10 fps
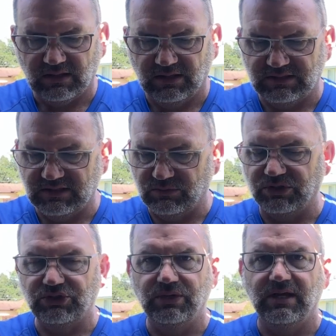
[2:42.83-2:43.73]
this is
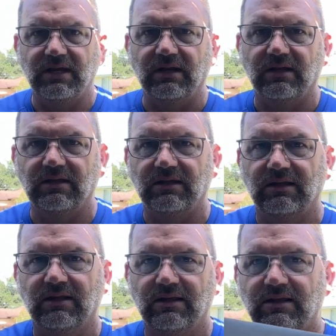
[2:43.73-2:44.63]
what you get.
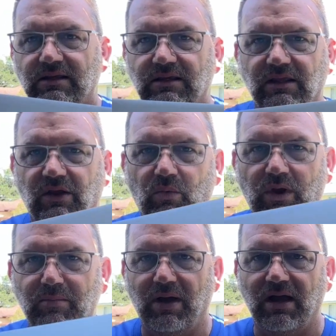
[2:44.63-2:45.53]
A
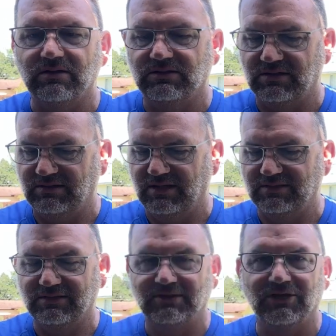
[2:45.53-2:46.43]
white box
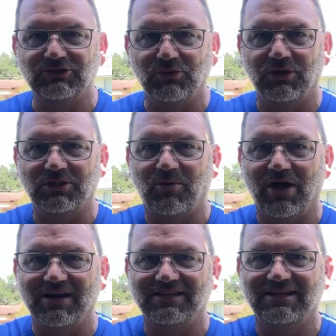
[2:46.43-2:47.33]
that tells you what the
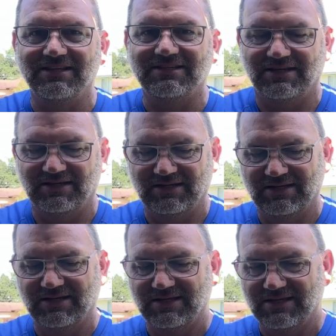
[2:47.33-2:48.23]
product is.
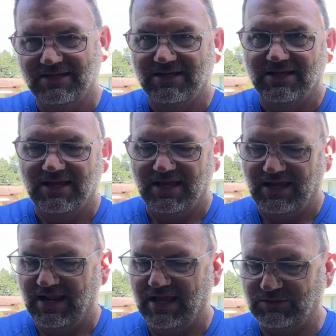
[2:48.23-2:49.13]

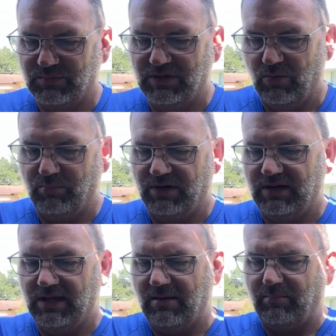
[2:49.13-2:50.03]
And as we open
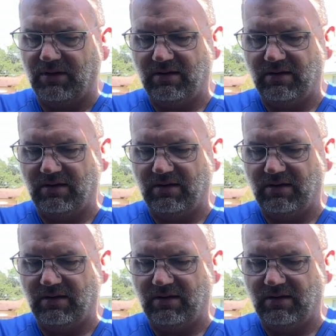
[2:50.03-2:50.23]
it up,